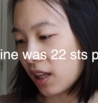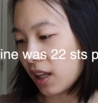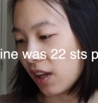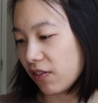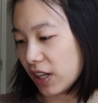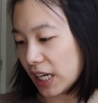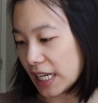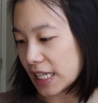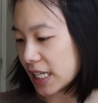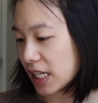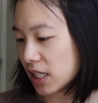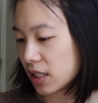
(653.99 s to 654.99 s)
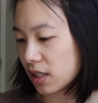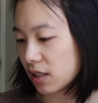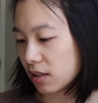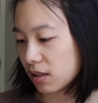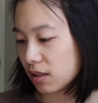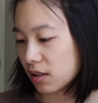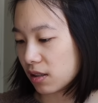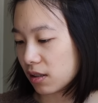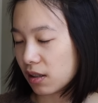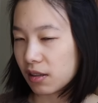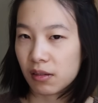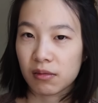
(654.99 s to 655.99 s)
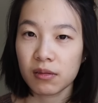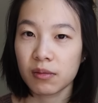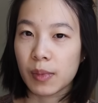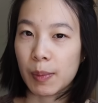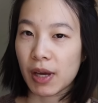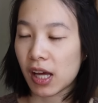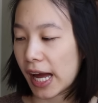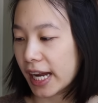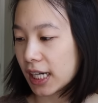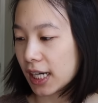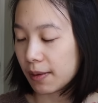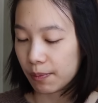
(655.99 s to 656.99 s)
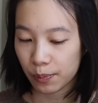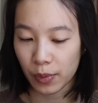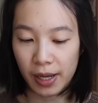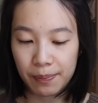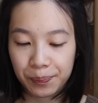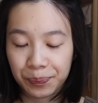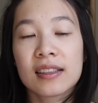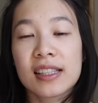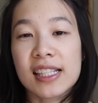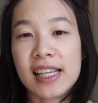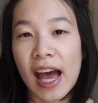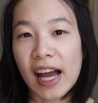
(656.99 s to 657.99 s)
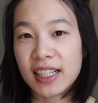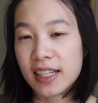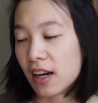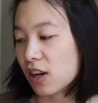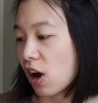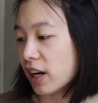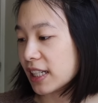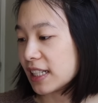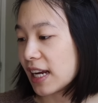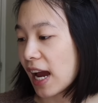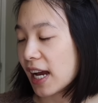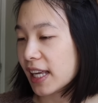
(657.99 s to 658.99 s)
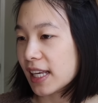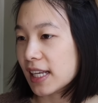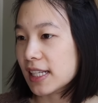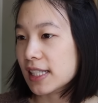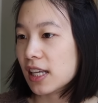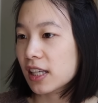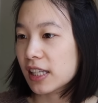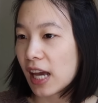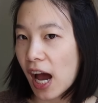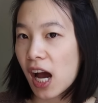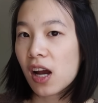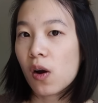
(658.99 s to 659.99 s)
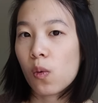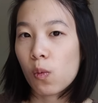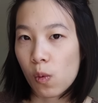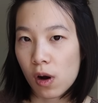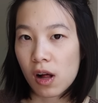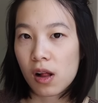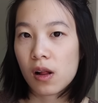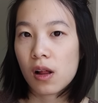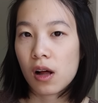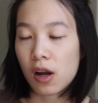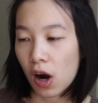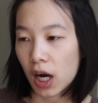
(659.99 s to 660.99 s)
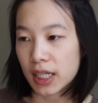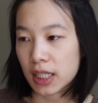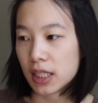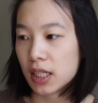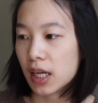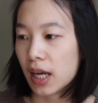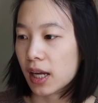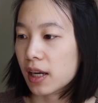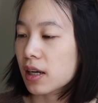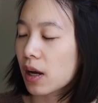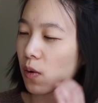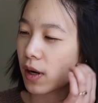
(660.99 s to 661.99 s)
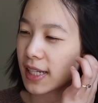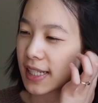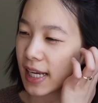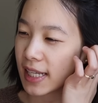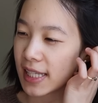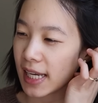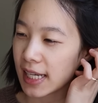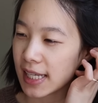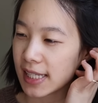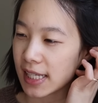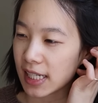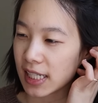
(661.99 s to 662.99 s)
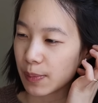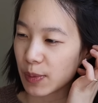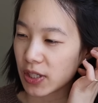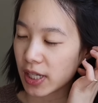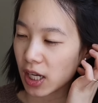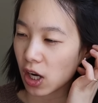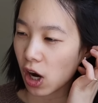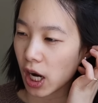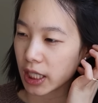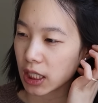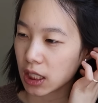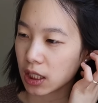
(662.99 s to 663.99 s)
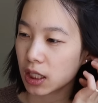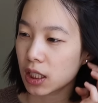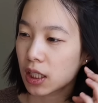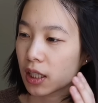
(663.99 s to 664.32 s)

If it isn't, maybe I'll add it in, but this Katia cotton yak is yak wool cotton. And I want to say it's like 60% cotton